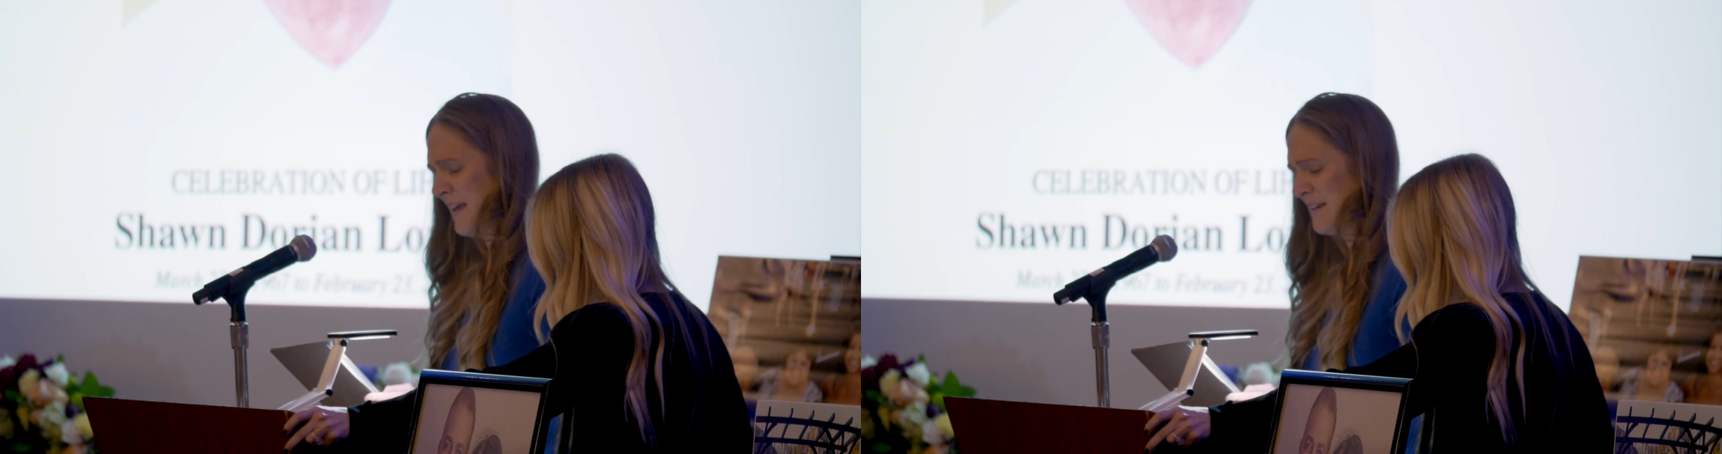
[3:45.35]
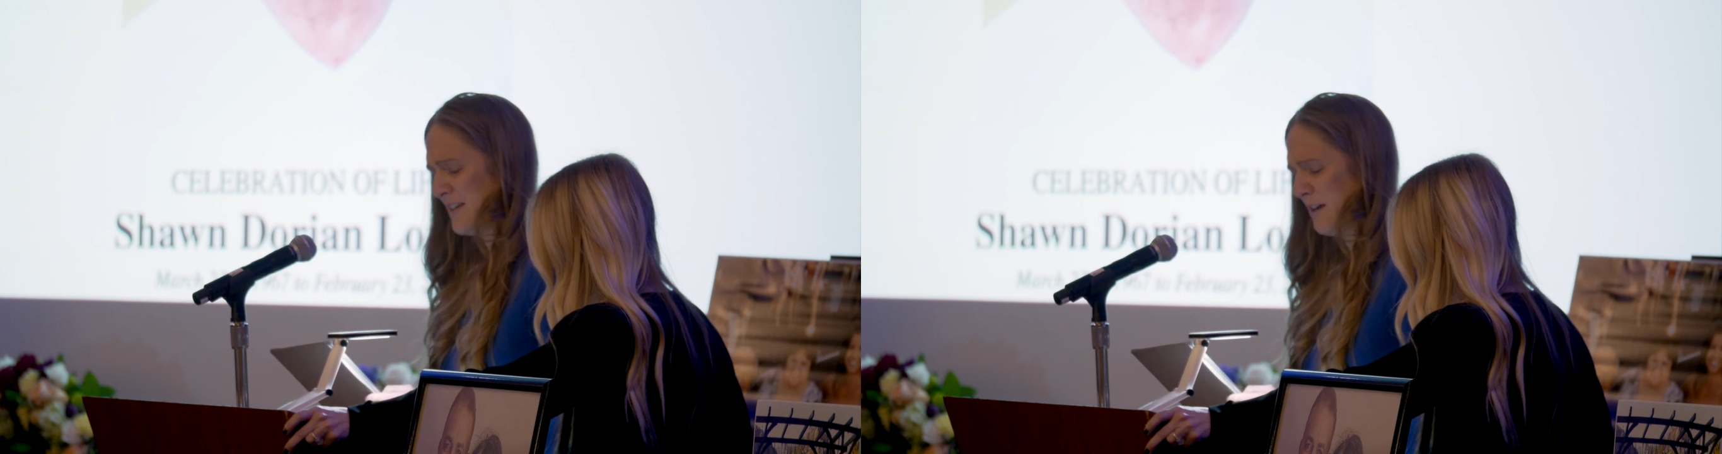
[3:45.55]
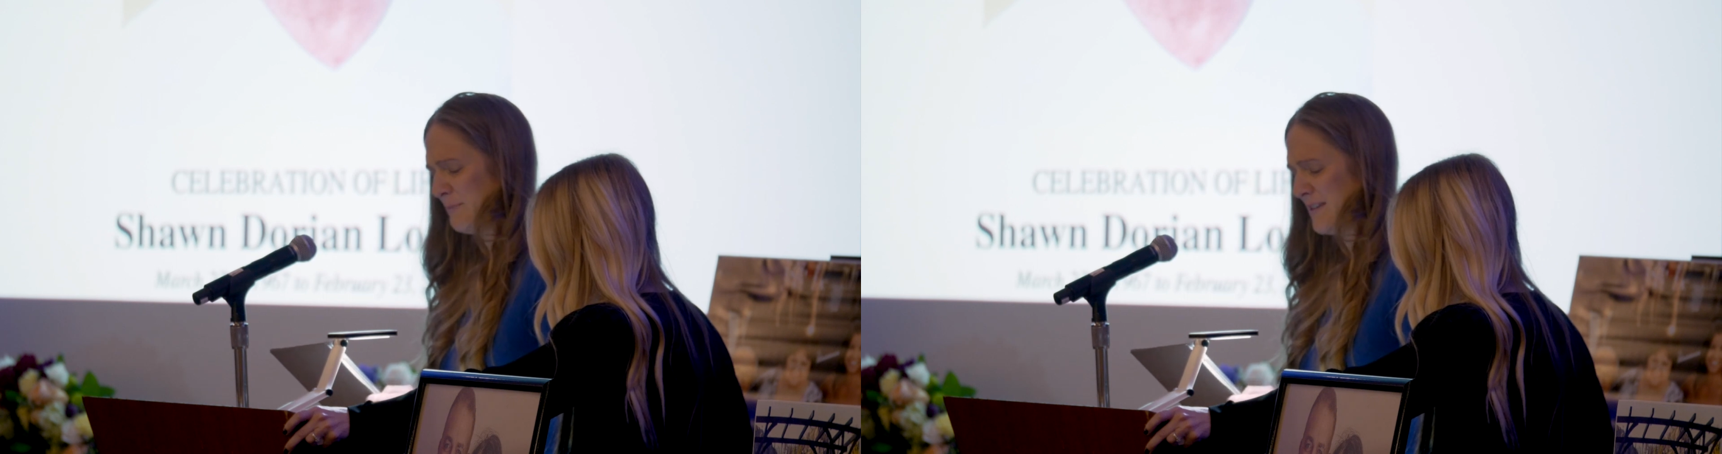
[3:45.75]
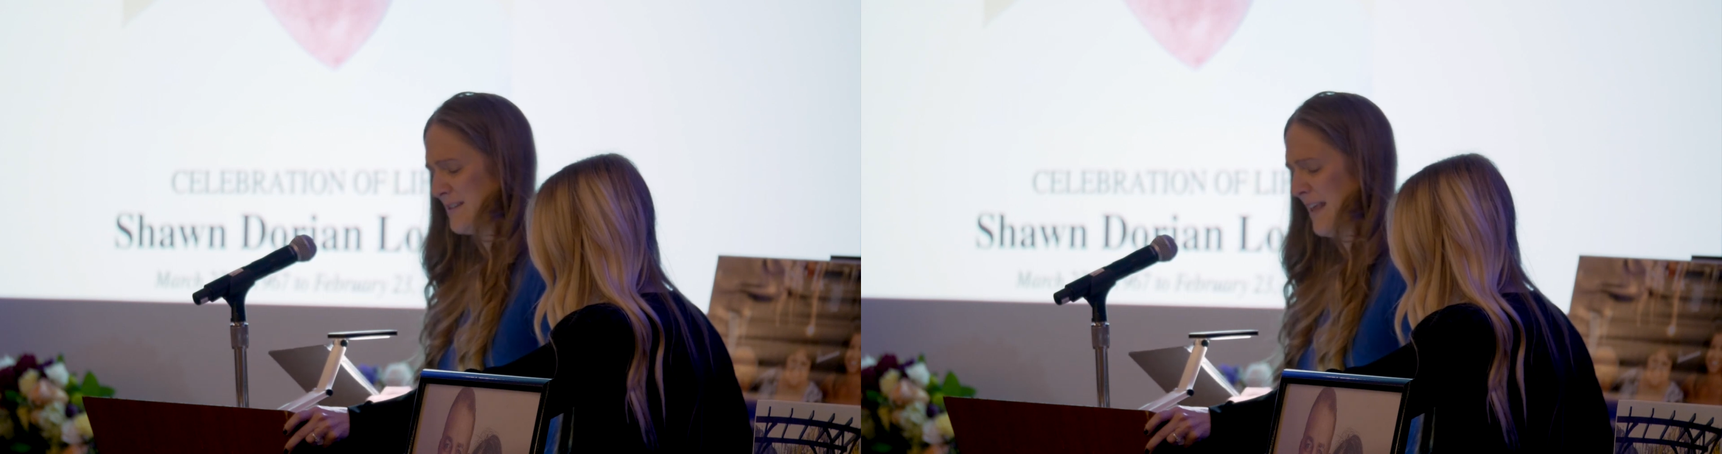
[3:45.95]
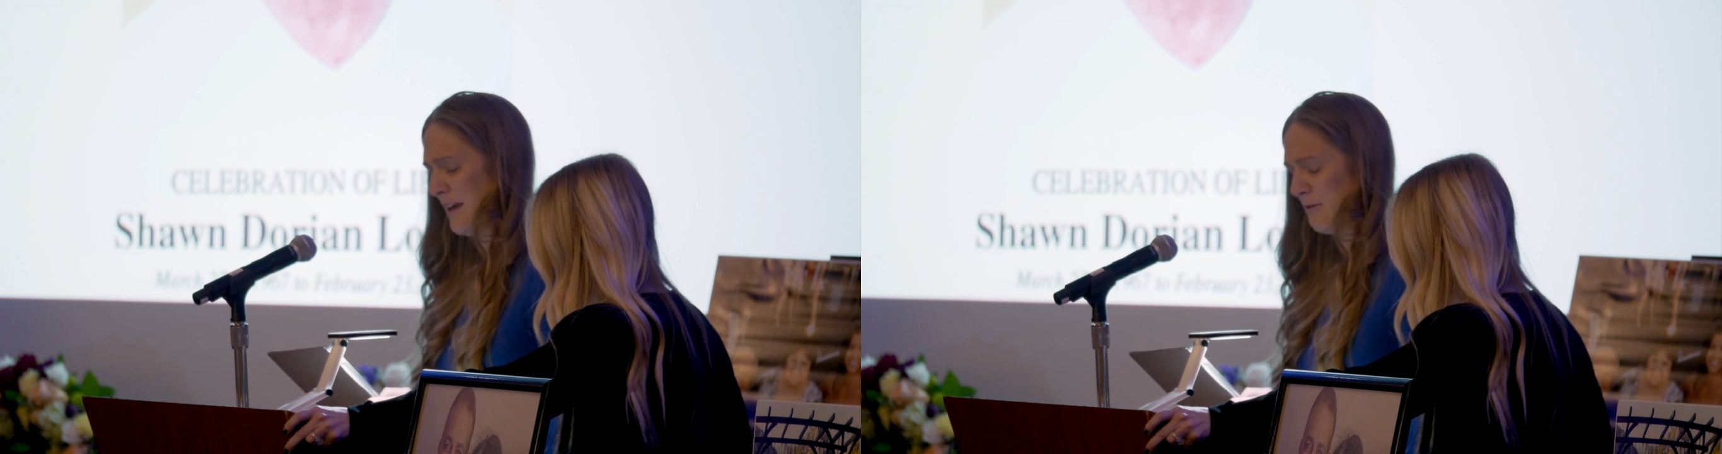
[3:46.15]
He's helped
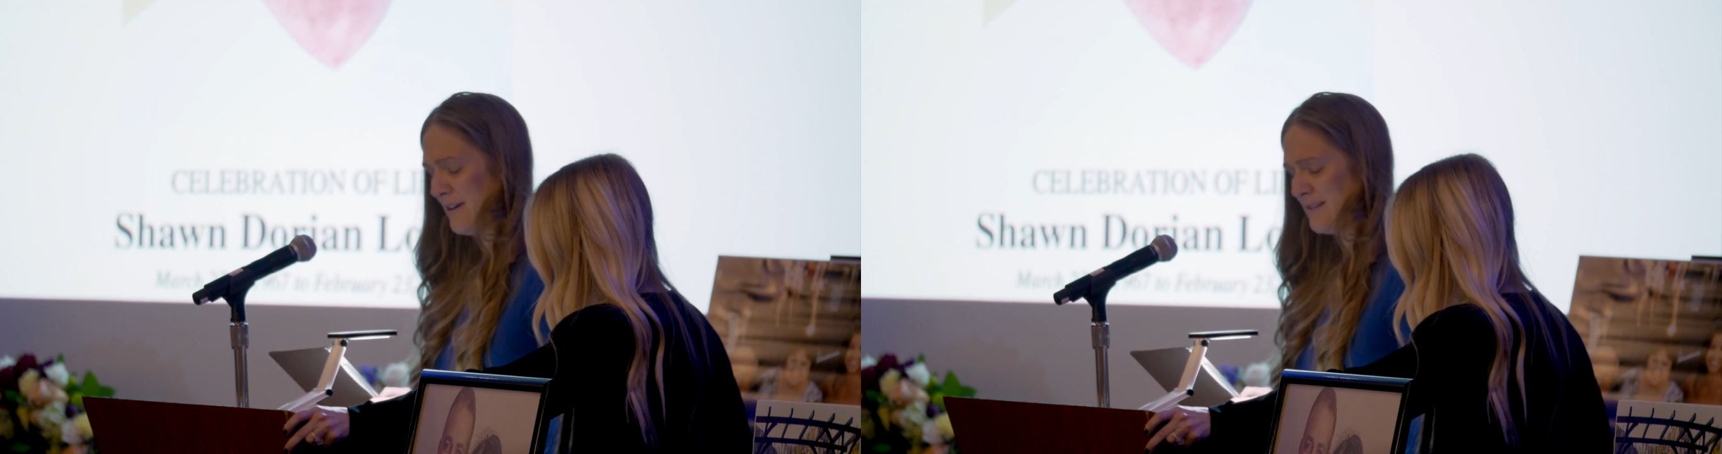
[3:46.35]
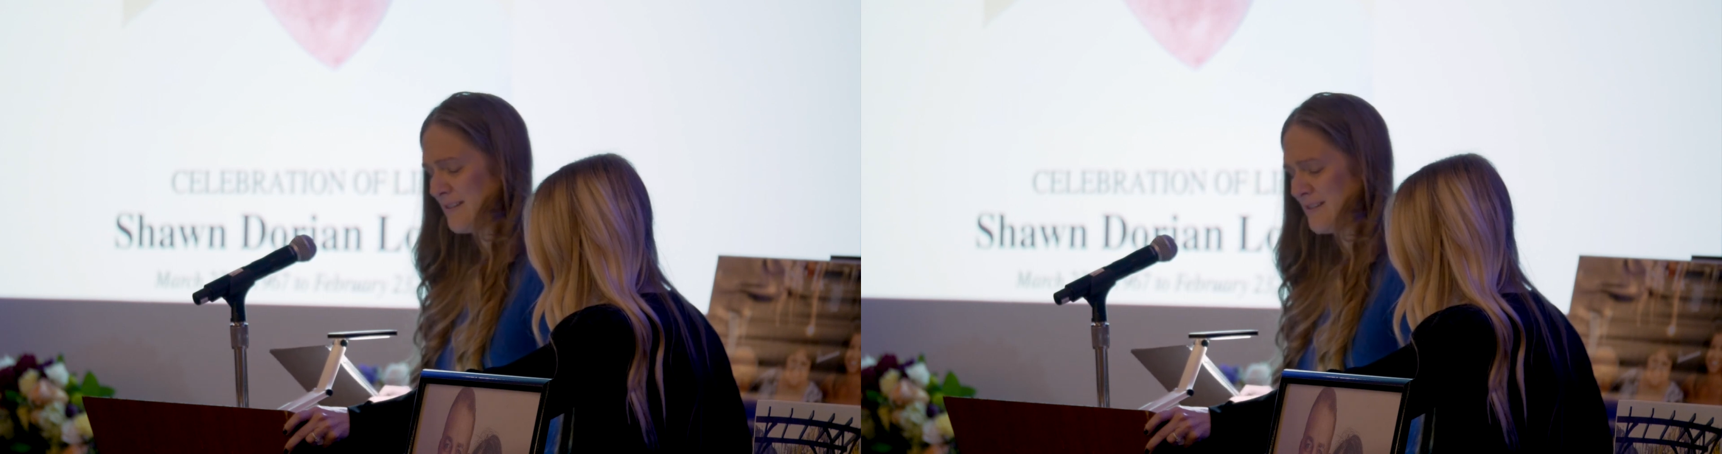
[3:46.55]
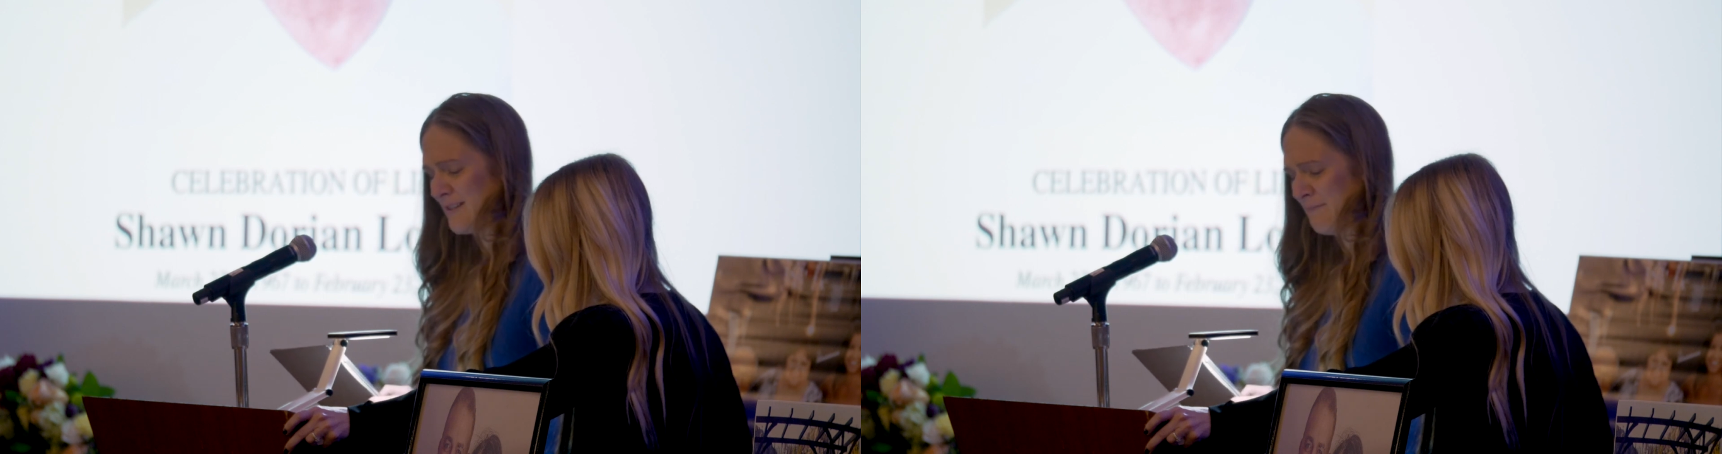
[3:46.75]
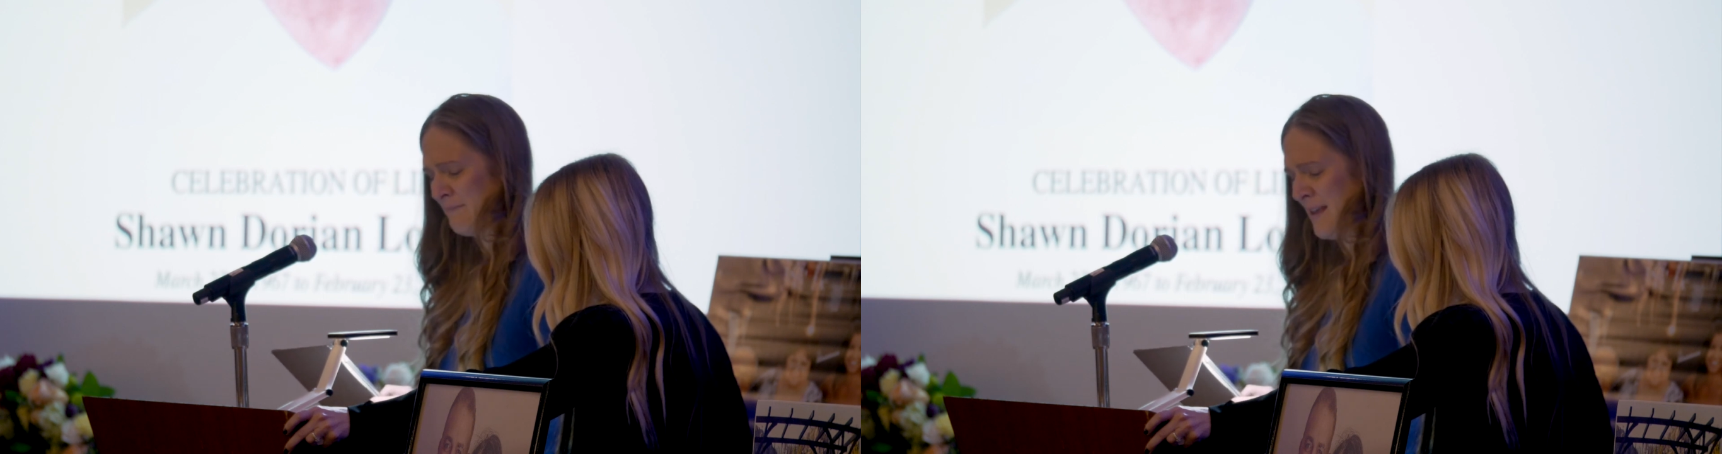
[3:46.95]
us take risks.